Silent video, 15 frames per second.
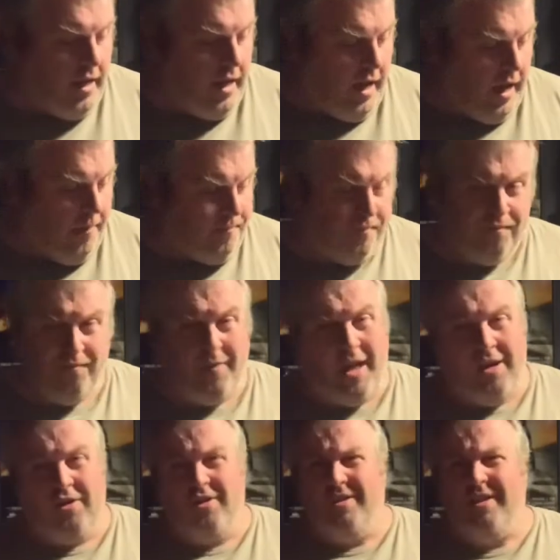
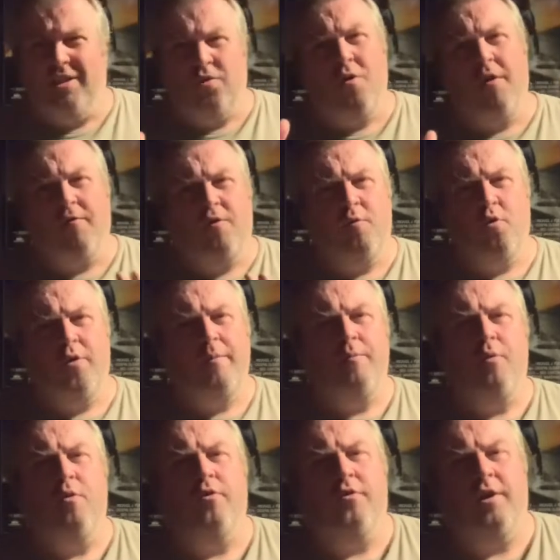As you can see, there's quite a few more
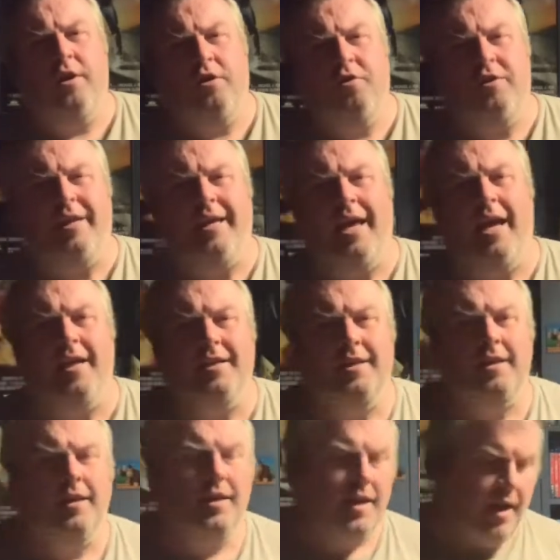imports than I usually get,
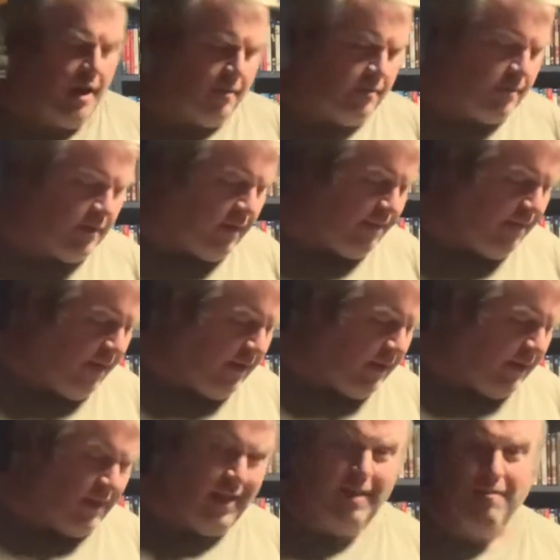because I'm
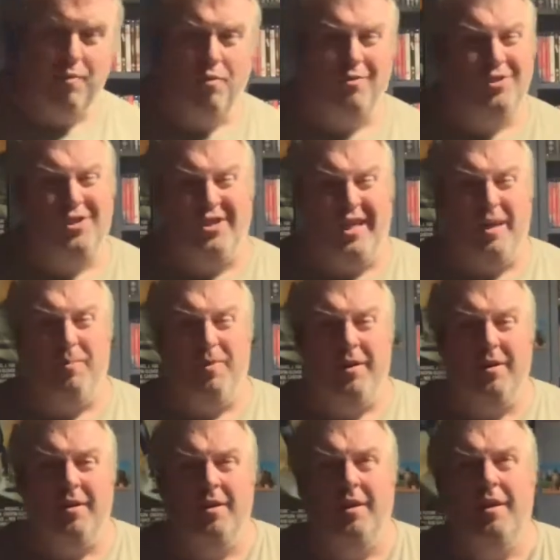finding the imports
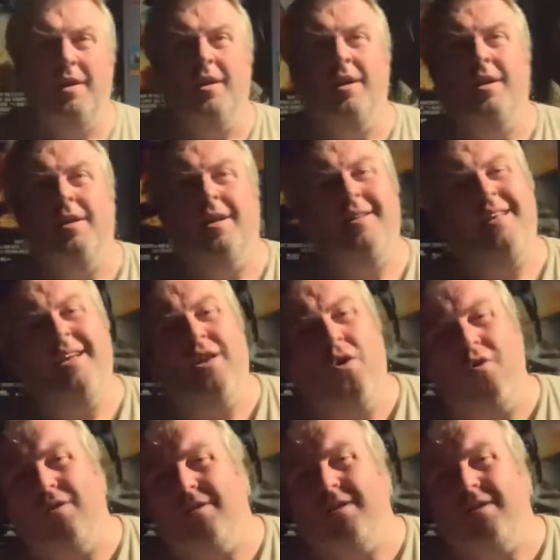cheaper. They take longer